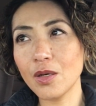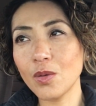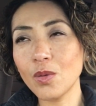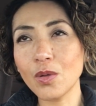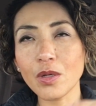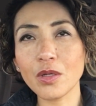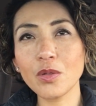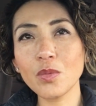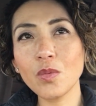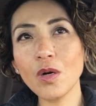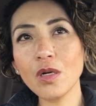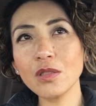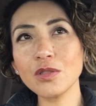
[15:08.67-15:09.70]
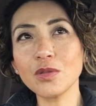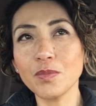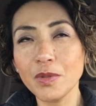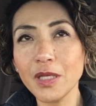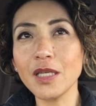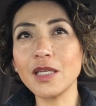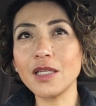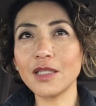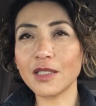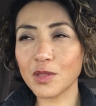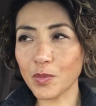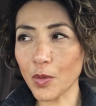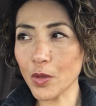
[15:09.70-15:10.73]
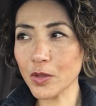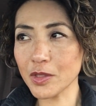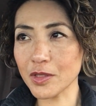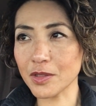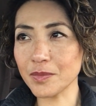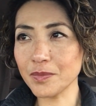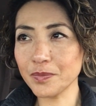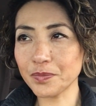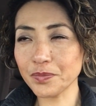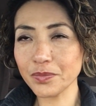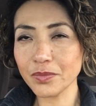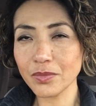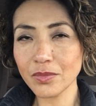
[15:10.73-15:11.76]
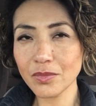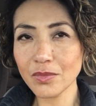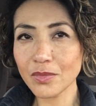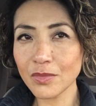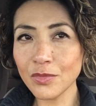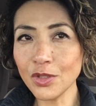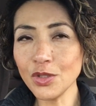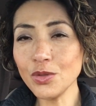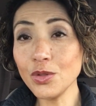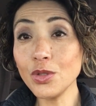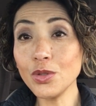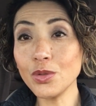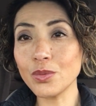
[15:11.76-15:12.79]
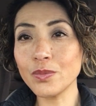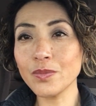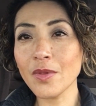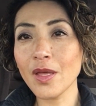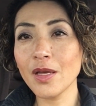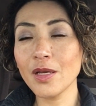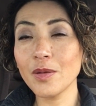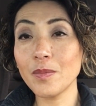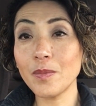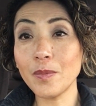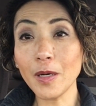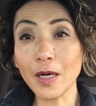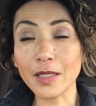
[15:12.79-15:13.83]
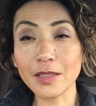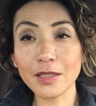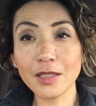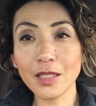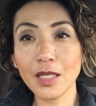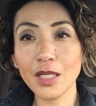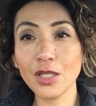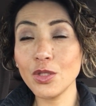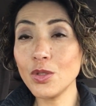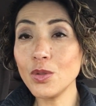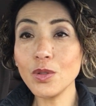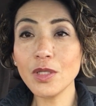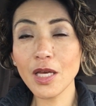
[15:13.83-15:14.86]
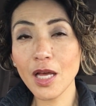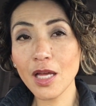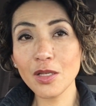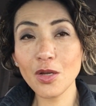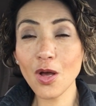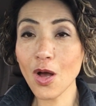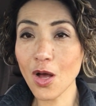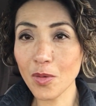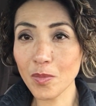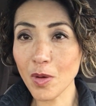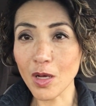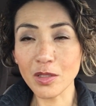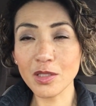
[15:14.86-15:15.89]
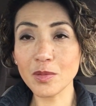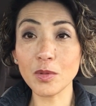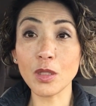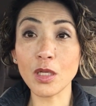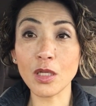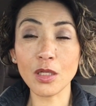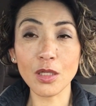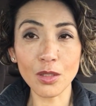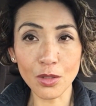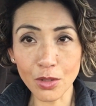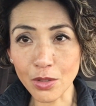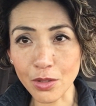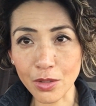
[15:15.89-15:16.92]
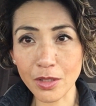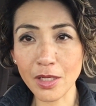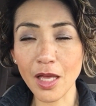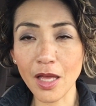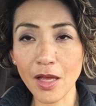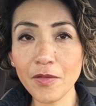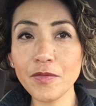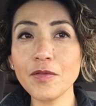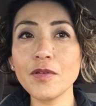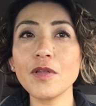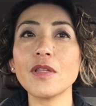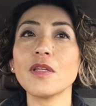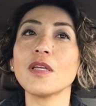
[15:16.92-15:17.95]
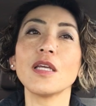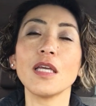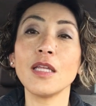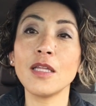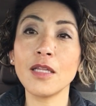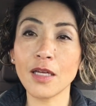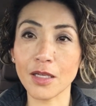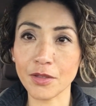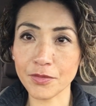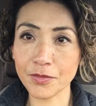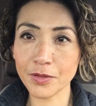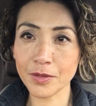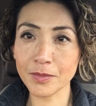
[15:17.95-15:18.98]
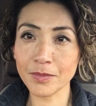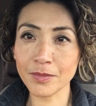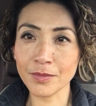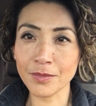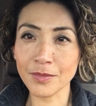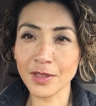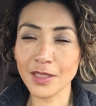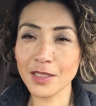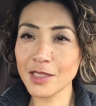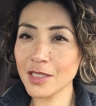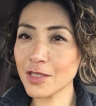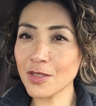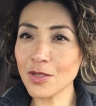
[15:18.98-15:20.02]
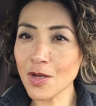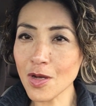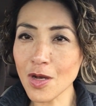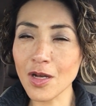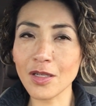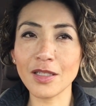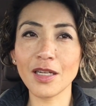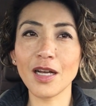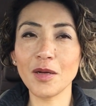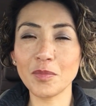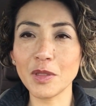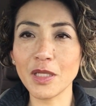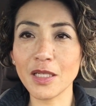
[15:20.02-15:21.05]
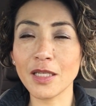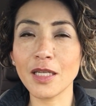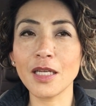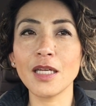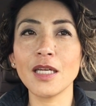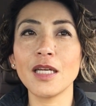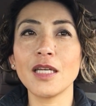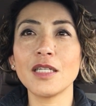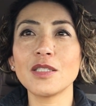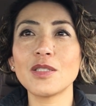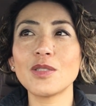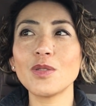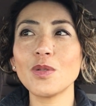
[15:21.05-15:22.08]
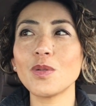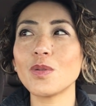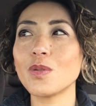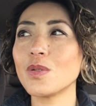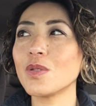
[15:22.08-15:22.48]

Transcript: or you want to be this person, new you, but you cannot possibly learn everything in life. It's just not happening. So